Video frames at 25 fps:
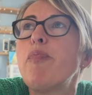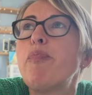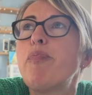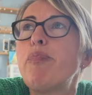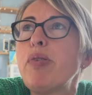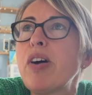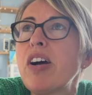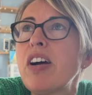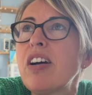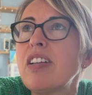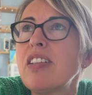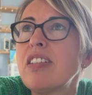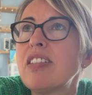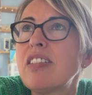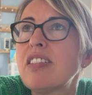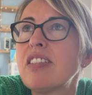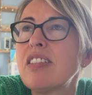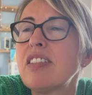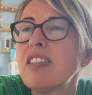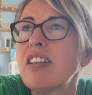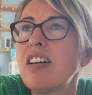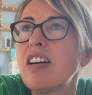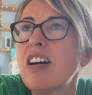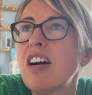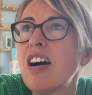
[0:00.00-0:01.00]
But
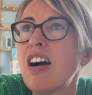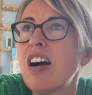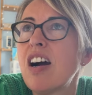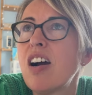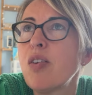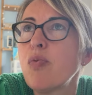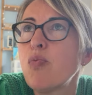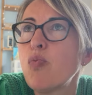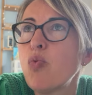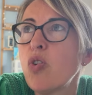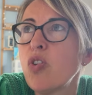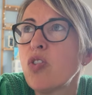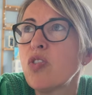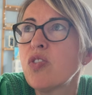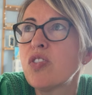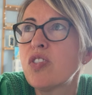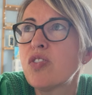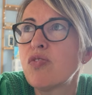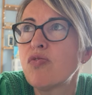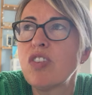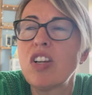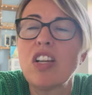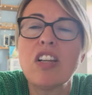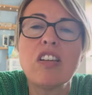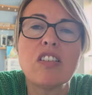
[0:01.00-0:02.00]
I
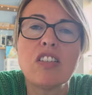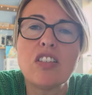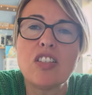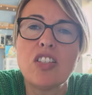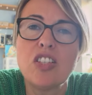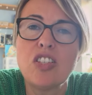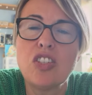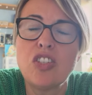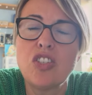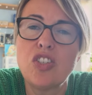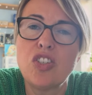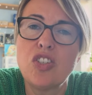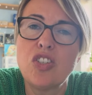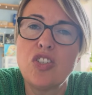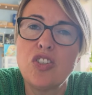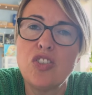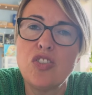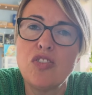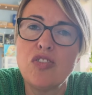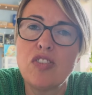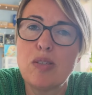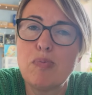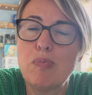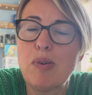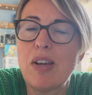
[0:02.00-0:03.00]
was reluctant
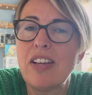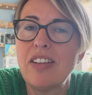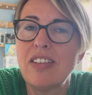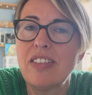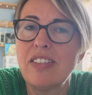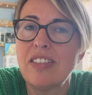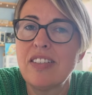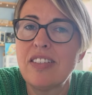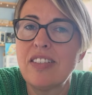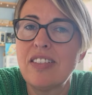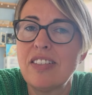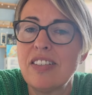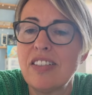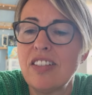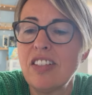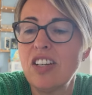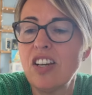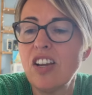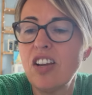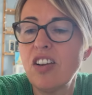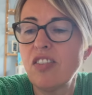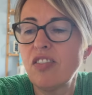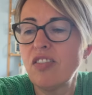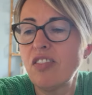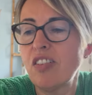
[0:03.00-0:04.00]
to spend, you
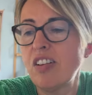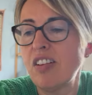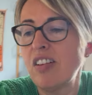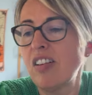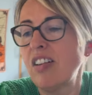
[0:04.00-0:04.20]
know,